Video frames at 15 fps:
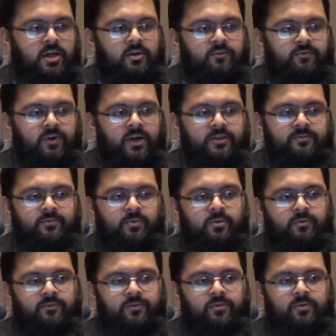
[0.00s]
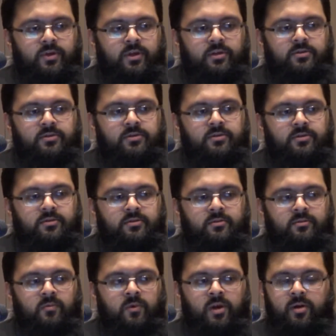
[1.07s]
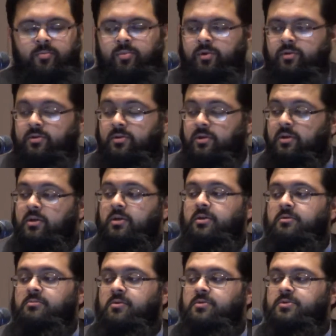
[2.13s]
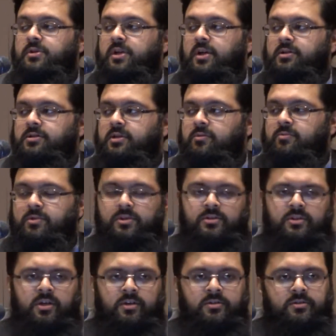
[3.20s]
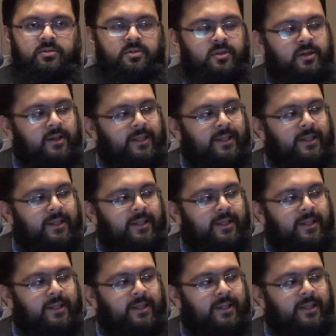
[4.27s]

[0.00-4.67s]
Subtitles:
Then fast forward a few years. What happened? What was the next thing we discussed?